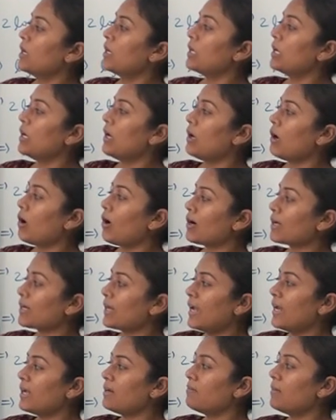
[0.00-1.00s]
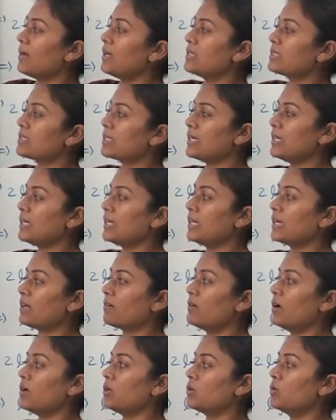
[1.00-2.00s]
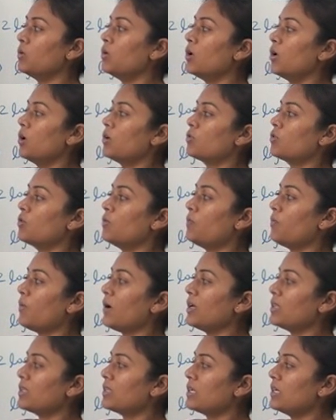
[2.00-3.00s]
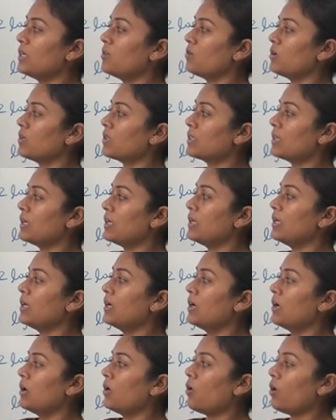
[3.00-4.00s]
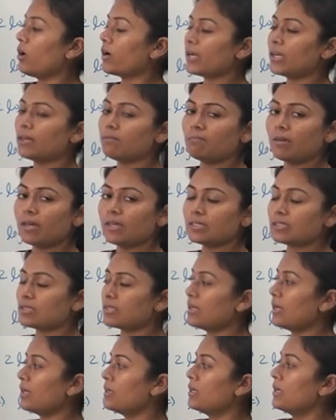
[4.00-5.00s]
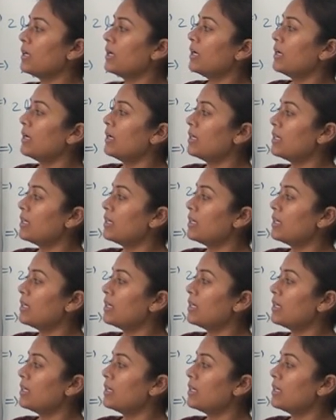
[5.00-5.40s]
Here log n base e equal to 2.303 log n base 10.